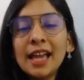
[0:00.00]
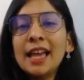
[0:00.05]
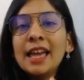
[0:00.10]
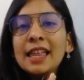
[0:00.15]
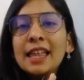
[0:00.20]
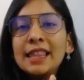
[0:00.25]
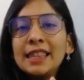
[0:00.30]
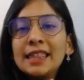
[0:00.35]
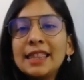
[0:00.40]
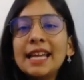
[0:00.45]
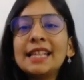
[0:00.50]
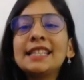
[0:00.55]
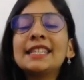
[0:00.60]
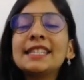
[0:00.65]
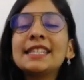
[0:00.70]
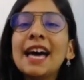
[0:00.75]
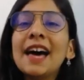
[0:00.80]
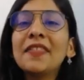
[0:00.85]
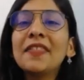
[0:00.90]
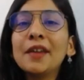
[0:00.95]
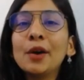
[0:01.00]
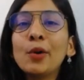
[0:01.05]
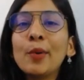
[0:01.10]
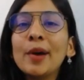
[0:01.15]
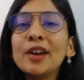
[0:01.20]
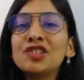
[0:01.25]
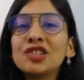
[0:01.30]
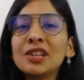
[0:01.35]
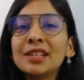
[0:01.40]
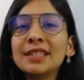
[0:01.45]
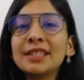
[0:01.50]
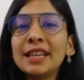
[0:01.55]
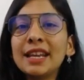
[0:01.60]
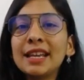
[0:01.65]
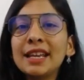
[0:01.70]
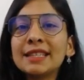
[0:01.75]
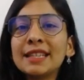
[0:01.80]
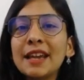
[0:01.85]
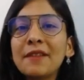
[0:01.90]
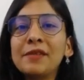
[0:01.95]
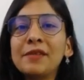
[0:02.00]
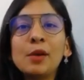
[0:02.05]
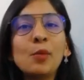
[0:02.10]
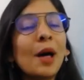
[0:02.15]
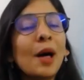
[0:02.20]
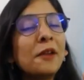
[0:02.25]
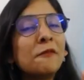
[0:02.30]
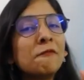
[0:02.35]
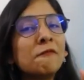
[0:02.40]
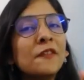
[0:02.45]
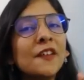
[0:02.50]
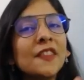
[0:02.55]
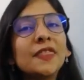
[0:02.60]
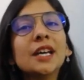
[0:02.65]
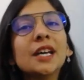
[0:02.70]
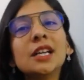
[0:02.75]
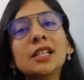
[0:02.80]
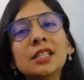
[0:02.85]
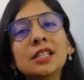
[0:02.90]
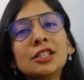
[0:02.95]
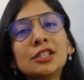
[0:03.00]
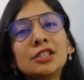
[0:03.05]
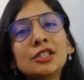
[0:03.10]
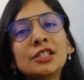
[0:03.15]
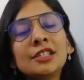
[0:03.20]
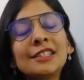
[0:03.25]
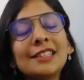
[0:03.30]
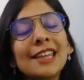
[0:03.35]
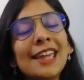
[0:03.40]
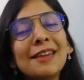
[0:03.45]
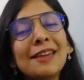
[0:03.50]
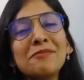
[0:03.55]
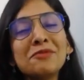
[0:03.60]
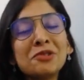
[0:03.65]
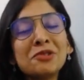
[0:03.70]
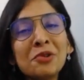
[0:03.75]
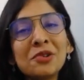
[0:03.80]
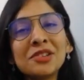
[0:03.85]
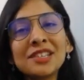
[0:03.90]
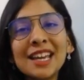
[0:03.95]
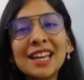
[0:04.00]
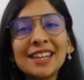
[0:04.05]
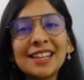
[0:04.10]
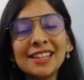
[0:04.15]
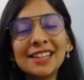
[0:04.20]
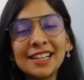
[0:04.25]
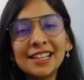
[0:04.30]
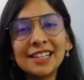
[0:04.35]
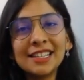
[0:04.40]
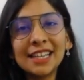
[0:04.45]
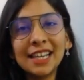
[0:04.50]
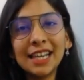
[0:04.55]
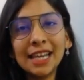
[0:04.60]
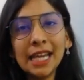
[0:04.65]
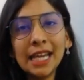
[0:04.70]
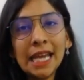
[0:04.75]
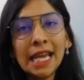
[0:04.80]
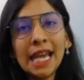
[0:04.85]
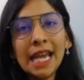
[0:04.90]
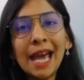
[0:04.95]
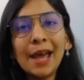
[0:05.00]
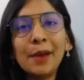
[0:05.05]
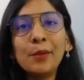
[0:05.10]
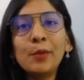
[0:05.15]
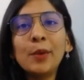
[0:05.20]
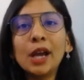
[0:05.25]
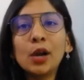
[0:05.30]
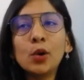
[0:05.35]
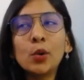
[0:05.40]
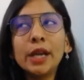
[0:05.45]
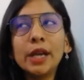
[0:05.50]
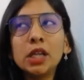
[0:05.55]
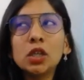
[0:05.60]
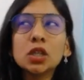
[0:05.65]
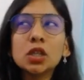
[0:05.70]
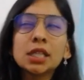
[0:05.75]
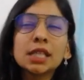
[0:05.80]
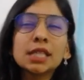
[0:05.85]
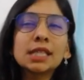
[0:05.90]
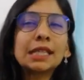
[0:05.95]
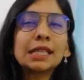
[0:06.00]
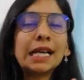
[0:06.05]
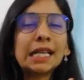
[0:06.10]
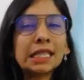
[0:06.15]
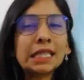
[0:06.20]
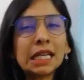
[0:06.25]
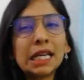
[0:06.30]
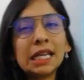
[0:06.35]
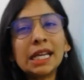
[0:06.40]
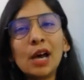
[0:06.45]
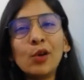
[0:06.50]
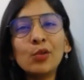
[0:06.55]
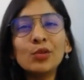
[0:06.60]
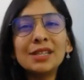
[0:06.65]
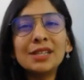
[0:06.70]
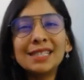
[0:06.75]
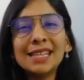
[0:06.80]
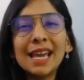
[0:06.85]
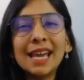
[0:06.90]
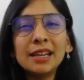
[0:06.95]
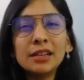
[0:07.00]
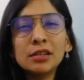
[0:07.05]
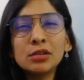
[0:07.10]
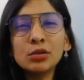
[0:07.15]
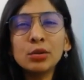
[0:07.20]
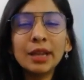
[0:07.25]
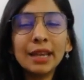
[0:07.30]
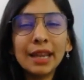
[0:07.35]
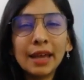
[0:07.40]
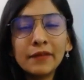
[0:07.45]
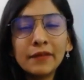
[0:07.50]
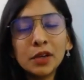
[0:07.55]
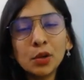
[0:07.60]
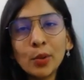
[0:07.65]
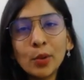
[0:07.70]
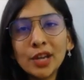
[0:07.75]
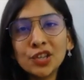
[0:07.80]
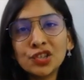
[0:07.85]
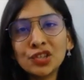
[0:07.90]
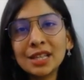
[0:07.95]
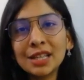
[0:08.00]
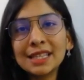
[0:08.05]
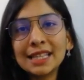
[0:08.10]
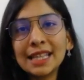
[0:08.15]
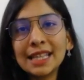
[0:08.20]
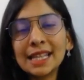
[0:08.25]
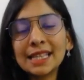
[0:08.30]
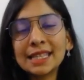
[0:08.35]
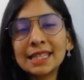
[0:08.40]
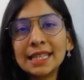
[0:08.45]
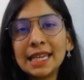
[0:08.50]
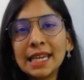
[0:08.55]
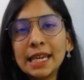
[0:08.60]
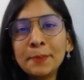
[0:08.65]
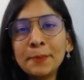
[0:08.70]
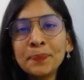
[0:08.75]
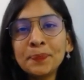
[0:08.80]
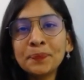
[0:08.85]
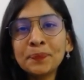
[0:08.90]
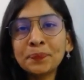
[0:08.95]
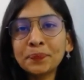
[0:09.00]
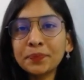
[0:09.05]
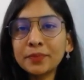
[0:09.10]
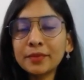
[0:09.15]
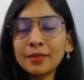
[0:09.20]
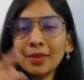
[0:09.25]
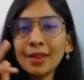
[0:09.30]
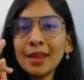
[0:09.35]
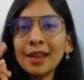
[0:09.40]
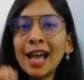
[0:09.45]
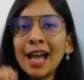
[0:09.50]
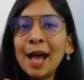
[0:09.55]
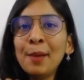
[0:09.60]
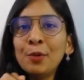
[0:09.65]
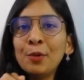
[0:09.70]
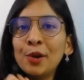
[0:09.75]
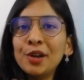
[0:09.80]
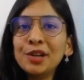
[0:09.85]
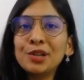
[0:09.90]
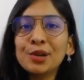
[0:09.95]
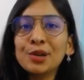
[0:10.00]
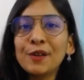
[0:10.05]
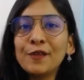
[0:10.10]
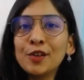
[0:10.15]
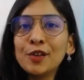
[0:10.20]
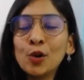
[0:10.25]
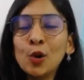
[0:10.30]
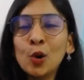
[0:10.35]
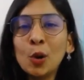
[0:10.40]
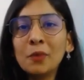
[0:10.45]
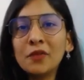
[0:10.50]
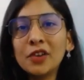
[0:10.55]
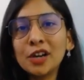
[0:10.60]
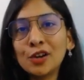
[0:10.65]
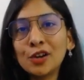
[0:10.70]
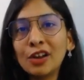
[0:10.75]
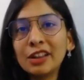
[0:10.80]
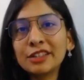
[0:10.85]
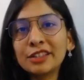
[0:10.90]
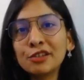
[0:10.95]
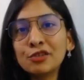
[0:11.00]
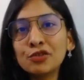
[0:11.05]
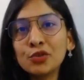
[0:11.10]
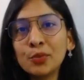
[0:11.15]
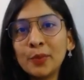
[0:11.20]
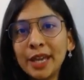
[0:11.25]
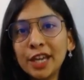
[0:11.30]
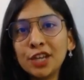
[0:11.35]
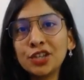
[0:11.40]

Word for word: Let's start the question series everyone with the same Josh and energy and we are going to discuss around 10 to 11 questions. Let's see. I'm going to give you homework also to make